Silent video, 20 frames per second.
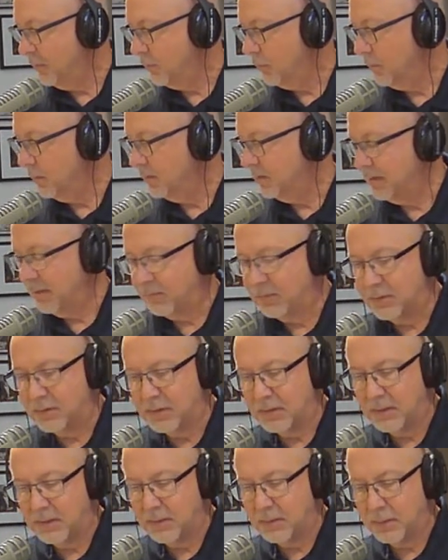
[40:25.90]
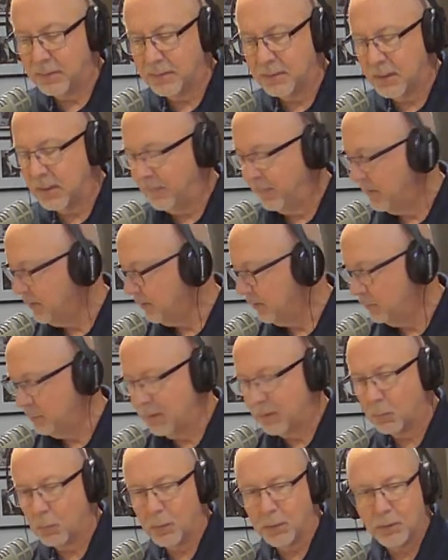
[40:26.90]
through the 17th. Tim, this has
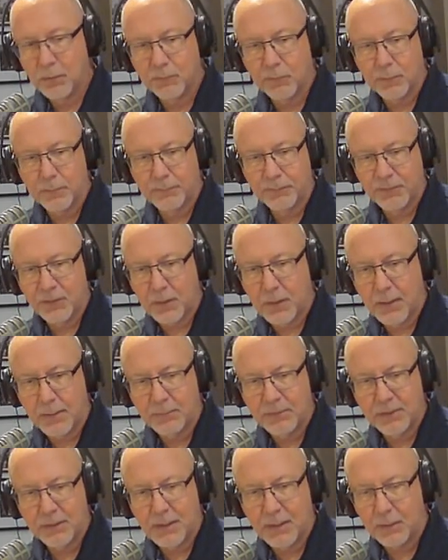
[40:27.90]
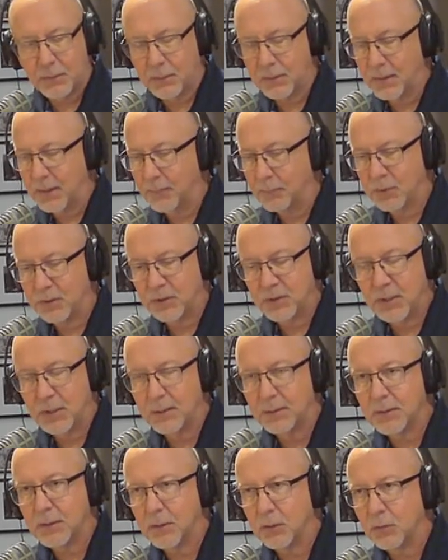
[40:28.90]
been a wonderful time together, and I appreciate
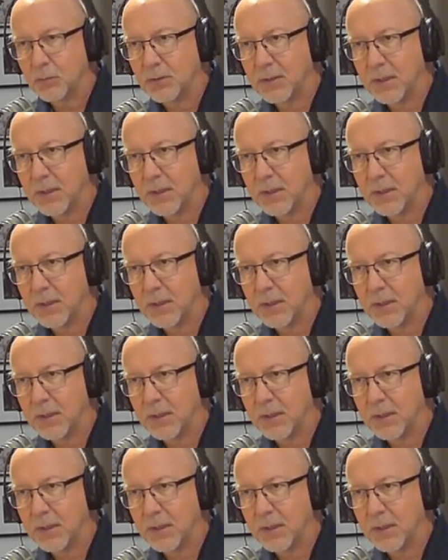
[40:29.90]
you